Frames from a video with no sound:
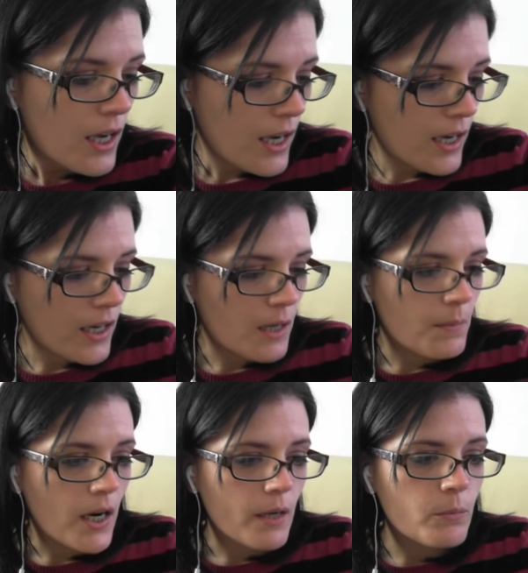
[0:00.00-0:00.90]

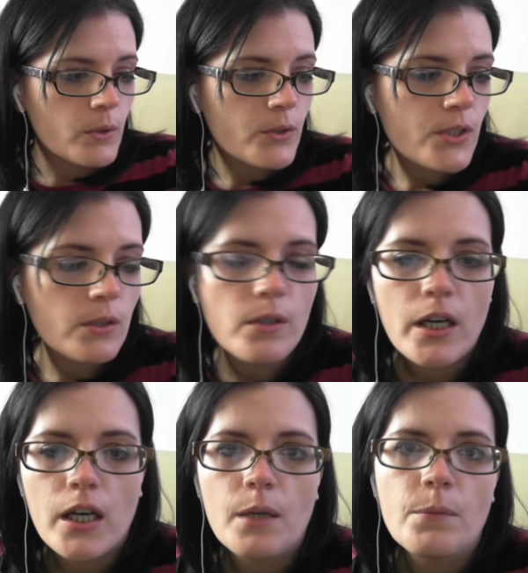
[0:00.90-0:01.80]
I will do
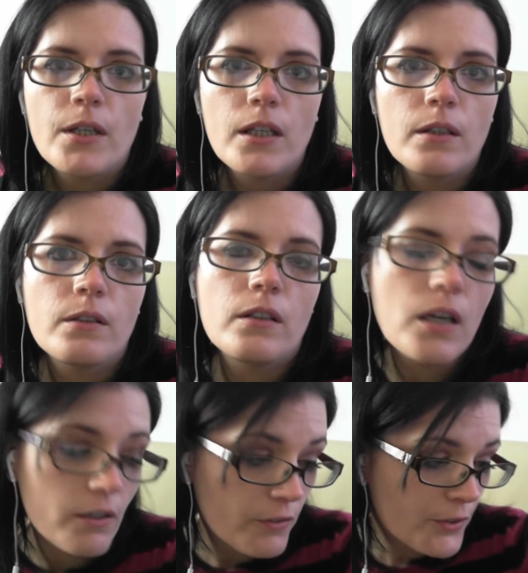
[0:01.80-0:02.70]

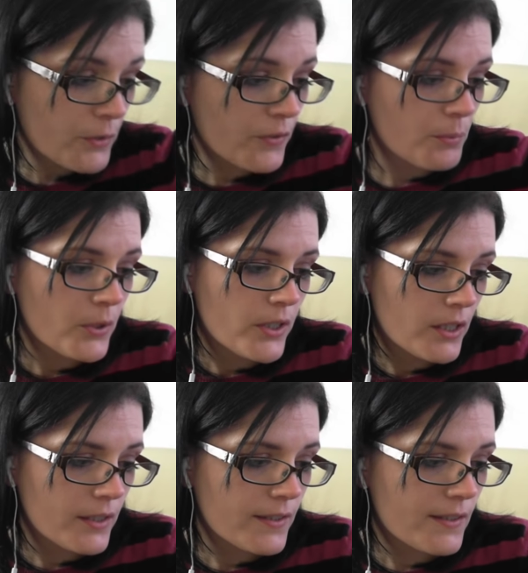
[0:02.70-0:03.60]
a review of the
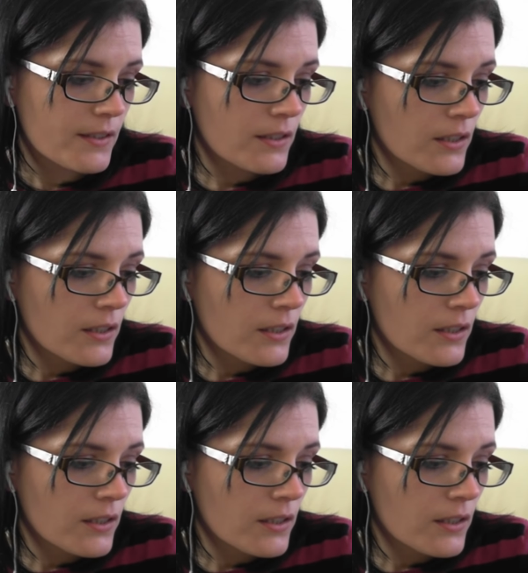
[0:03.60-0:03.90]
products